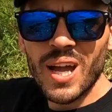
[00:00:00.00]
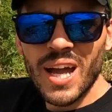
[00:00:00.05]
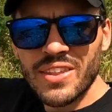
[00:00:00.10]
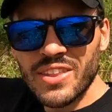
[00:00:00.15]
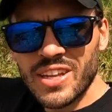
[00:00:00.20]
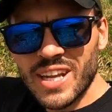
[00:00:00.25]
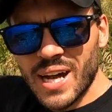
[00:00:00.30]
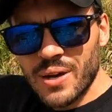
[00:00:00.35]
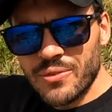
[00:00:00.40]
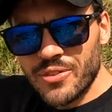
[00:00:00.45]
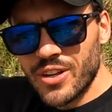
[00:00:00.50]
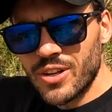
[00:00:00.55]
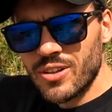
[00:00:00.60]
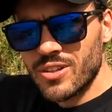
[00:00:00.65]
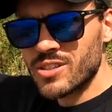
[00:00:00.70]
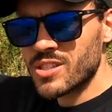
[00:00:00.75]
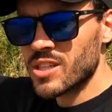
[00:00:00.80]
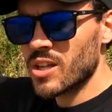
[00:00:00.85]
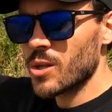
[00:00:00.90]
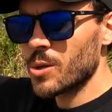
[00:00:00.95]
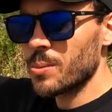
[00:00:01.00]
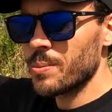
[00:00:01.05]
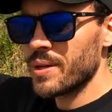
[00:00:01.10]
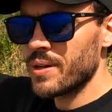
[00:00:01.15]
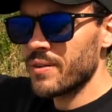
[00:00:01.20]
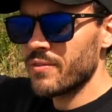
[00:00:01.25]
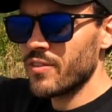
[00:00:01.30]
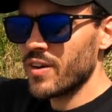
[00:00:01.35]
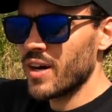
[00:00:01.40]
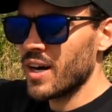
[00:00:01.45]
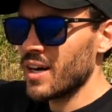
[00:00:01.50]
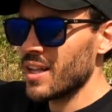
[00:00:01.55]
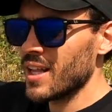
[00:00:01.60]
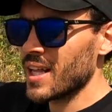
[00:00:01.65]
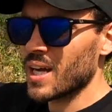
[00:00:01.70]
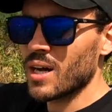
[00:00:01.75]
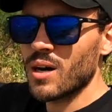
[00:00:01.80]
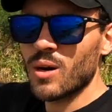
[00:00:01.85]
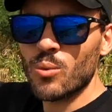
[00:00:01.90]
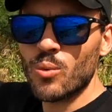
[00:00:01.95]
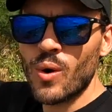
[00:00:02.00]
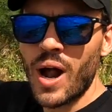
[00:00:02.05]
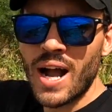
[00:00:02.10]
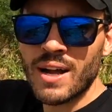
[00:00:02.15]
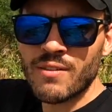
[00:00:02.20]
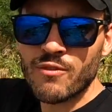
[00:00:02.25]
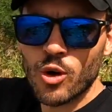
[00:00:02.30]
And then out there, there's a little bit of like a rock